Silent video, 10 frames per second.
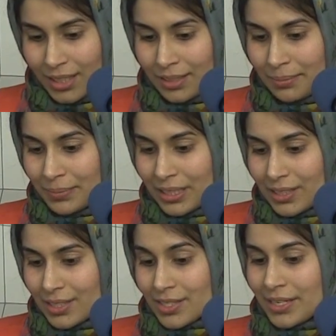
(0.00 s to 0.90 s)
So
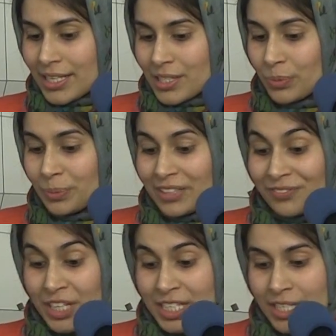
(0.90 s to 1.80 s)
next we'll be
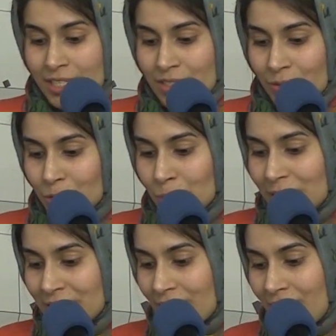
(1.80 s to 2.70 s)
inviting Sonoo
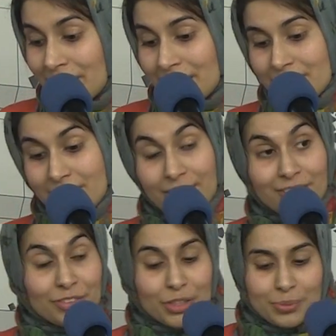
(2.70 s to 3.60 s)
Malkani to
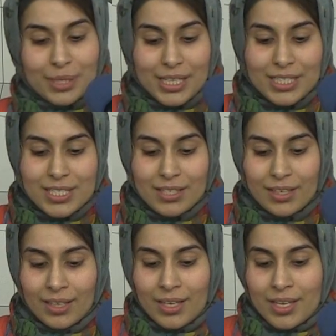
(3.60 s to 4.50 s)
say a few words.
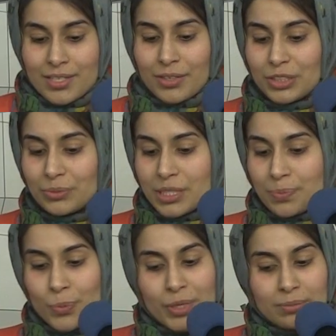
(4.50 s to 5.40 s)
Sonoo
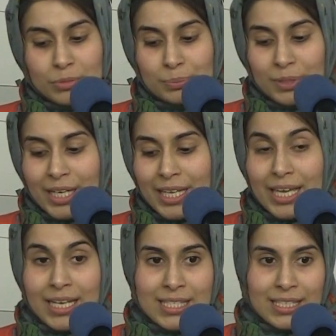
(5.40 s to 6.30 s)
was born in Mumbai
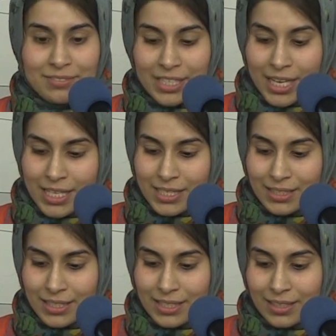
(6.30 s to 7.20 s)
and has lived here
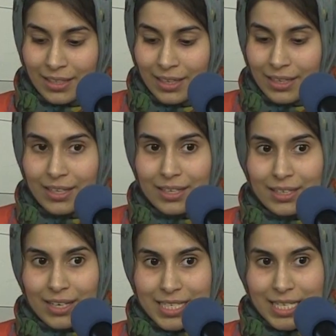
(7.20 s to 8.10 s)
since
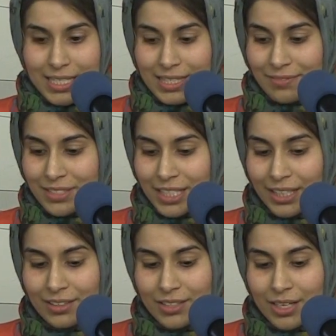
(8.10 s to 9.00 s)

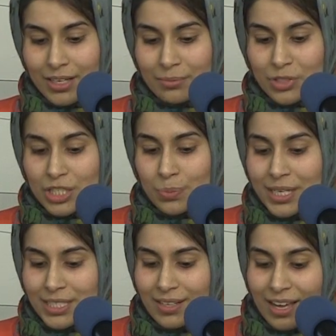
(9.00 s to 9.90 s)
1970. She's
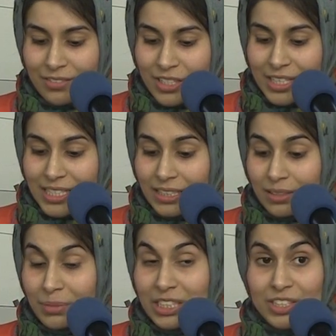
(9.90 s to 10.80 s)
worked in
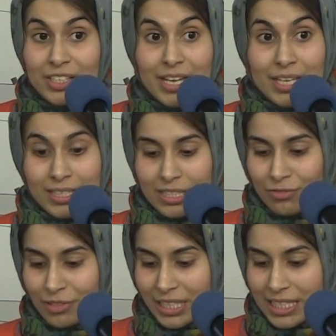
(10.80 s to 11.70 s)
advertising, the media, and
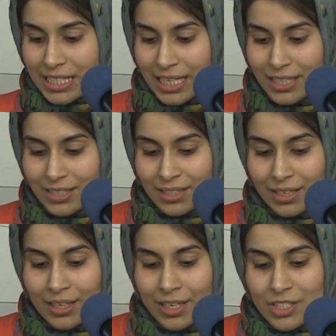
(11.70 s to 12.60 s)
in real estate.
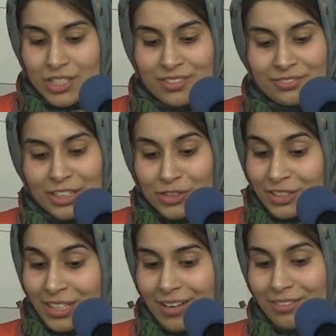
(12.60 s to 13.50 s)
She's a
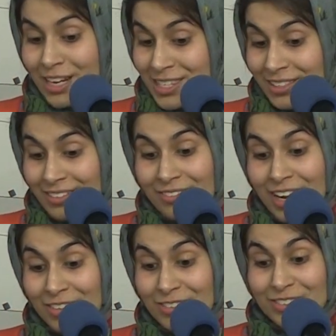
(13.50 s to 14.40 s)
veteran resident of
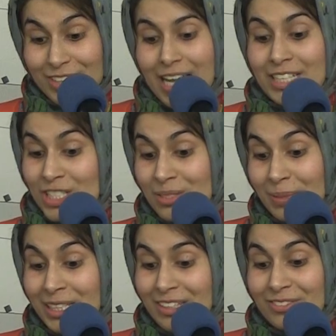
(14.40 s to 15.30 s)
Harrow, and she's
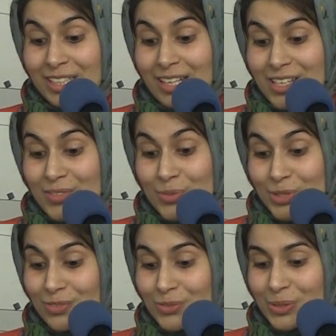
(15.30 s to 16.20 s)
been here for the last
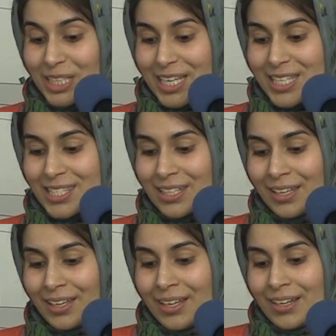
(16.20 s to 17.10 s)
44 years.
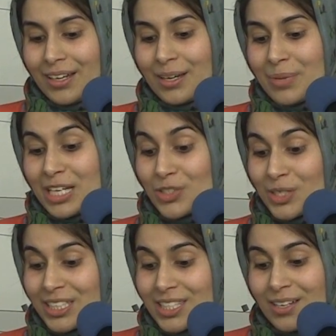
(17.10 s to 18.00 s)
And
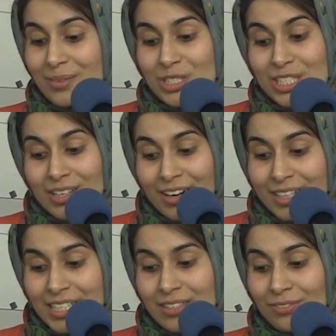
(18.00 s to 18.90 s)
during this time, she's
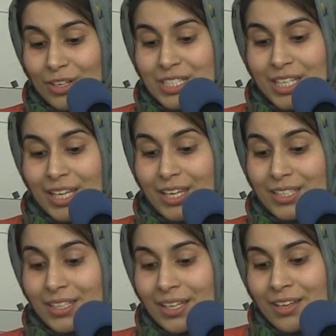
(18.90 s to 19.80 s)
tirelessly
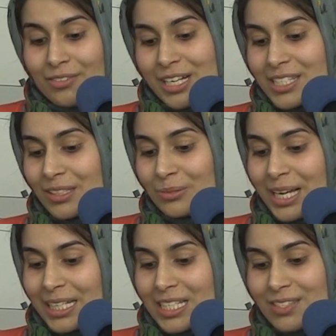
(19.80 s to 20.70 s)
volunteered, raising
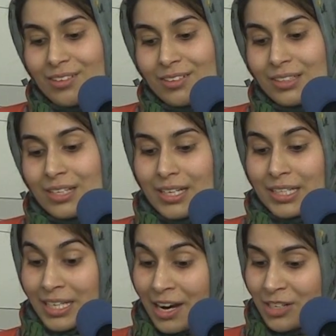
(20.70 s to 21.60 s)
awareness on
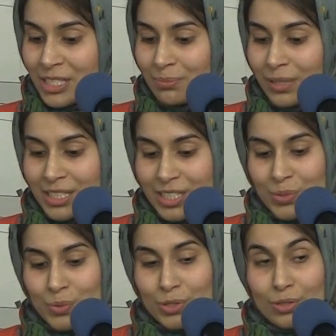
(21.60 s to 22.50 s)
an inherited blood
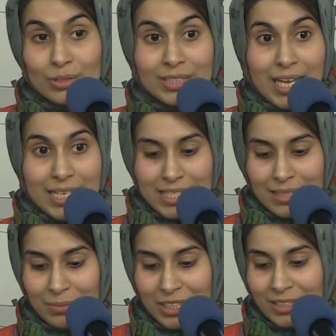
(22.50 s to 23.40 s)
disorder called
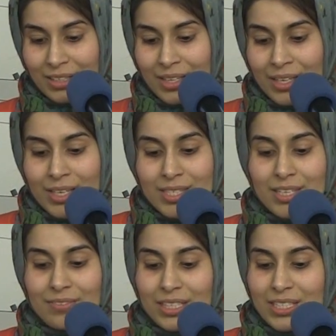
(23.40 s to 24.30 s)
thalassemia,
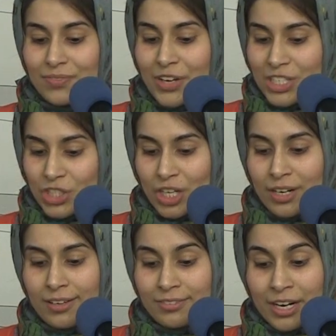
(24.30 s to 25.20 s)
serving as vice
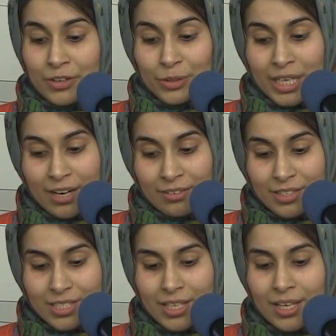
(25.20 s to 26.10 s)
chair of Harrow
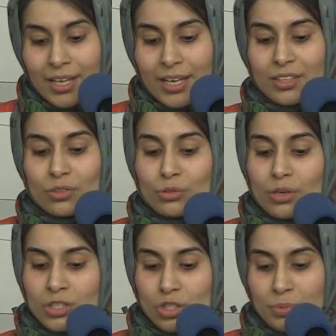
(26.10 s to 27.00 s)
Carers, and through
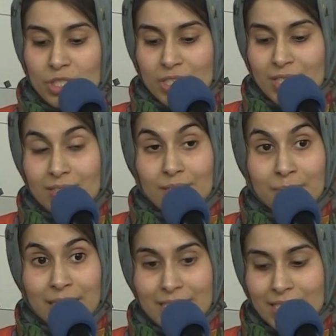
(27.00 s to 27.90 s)
contributions to the
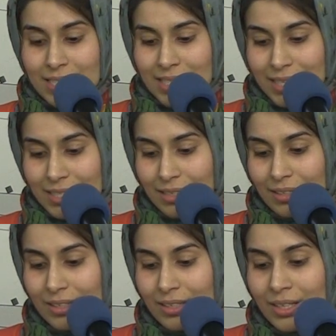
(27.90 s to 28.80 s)
policing
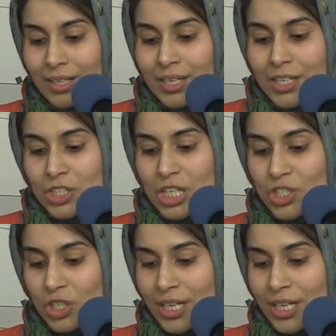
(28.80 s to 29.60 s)
sector. She has